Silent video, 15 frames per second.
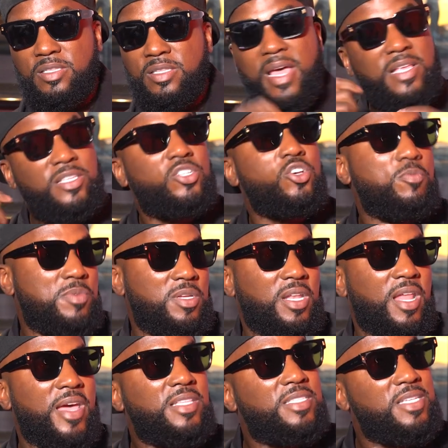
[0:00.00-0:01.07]
that took me
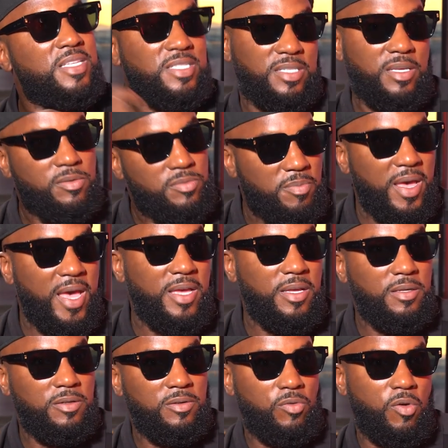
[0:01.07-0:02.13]
like ten steps back,
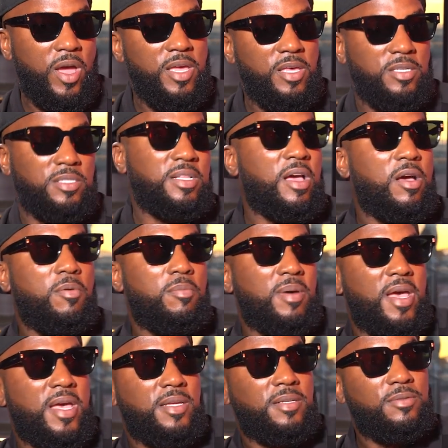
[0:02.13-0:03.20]
right? Because mm-hmm. now I'm
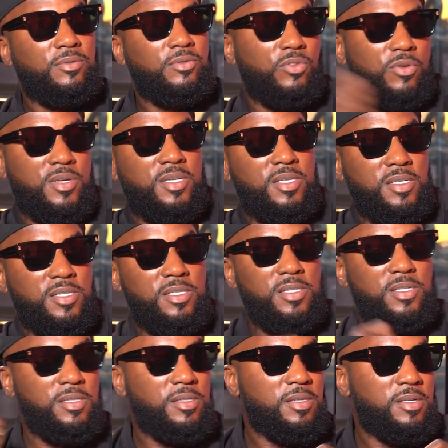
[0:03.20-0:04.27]
back drinking
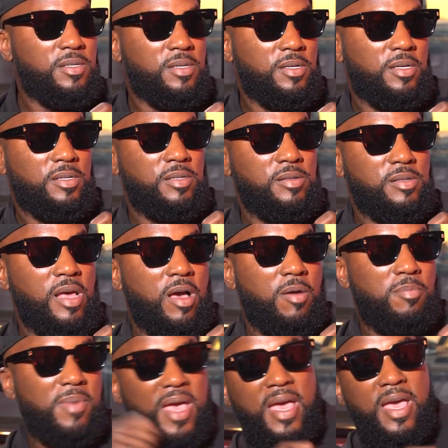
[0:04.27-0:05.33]
and now
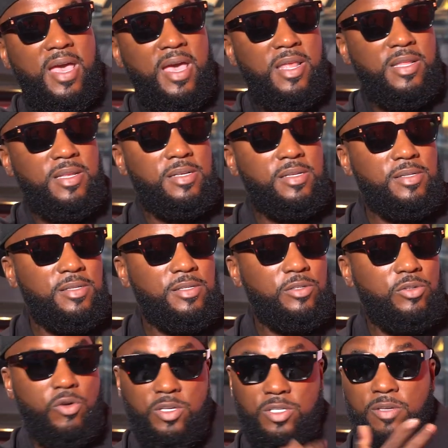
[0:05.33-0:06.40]
I'm mad and
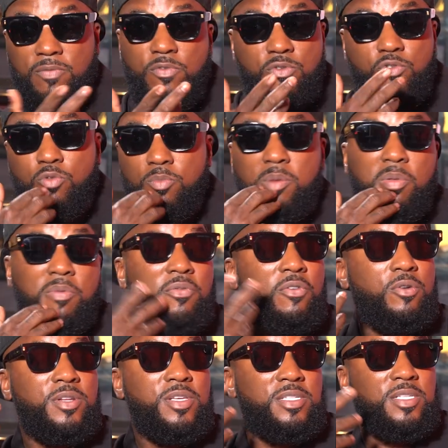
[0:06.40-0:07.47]
you know because if you knew me
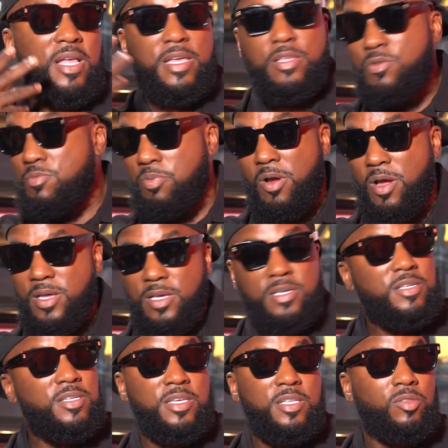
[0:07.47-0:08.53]
before this, like you probably
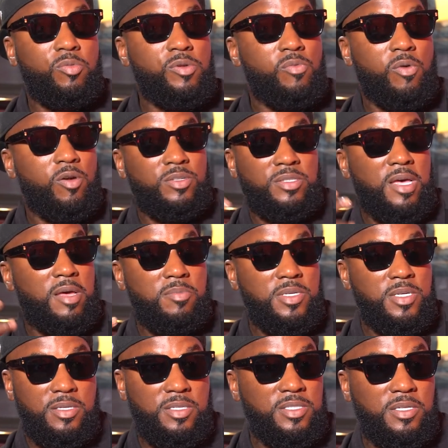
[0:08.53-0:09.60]
couldn't get three words out of
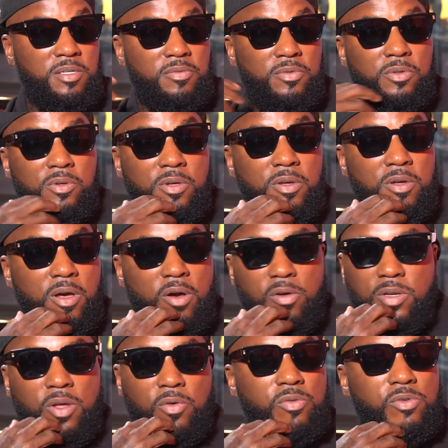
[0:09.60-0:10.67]
me in this yeah. interview. Oh
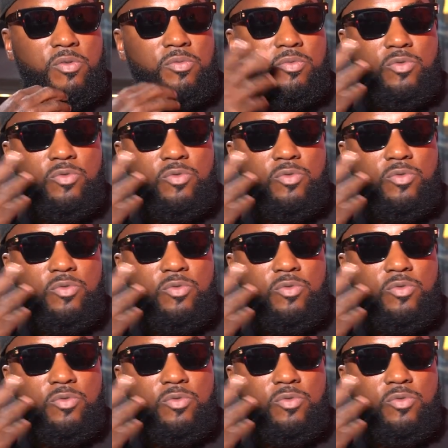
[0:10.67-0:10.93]
no, no